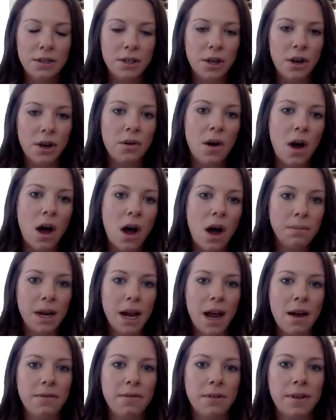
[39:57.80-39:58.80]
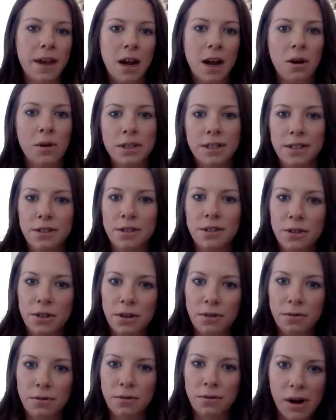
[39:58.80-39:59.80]
So on behalf of CareQuest
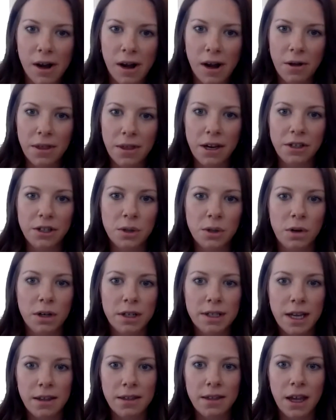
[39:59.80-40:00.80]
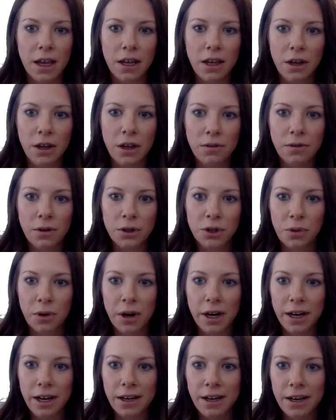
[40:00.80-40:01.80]
Institute for Oral Health, I just want to say thank you for
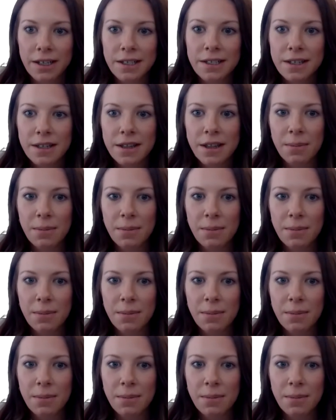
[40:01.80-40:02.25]
joining us the